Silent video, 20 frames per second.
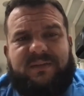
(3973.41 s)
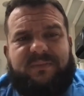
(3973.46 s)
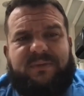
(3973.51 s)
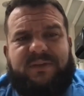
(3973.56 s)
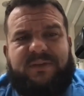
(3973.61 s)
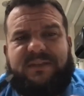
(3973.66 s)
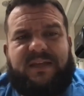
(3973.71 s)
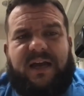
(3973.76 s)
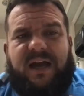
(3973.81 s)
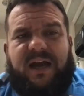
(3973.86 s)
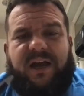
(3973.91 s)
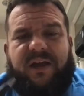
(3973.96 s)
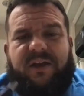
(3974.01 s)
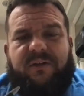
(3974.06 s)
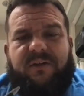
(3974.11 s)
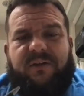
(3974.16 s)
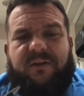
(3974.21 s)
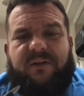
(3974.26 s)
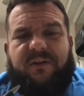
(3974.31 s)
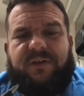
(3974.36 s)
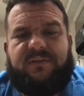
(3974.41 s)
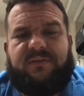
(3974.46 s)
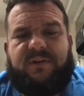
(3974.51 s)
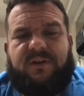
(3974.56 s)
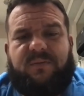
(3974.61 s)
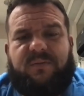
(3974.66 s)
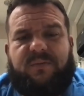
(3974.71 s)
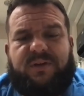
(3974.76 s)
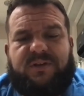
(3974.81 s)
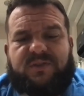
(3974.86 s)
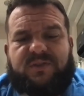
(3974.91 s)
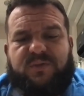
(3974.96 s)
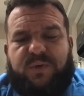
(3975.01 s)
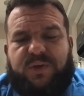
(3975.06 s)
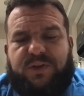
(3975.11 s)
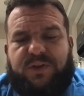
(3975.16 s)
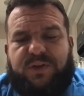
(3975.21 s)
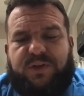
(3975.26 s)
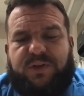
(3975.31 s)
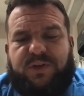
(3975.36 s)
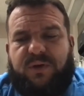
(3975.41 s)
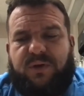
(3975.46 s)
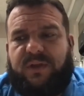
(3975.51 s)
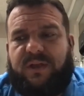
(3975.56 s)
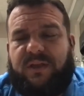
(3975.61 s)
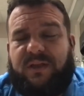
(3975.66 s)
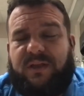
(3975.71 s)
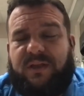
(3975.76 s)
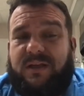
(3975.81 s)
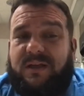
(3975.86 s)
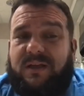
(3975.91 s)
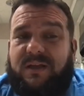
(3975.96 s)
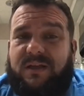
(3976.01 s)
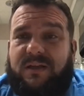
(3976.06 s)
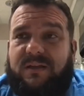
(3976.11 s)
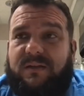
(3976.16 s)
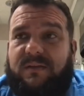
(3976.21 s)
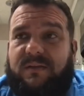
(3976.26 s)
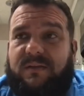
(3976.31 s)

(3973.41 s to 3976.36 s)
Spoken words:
is going to be at the higher end of our, because we know that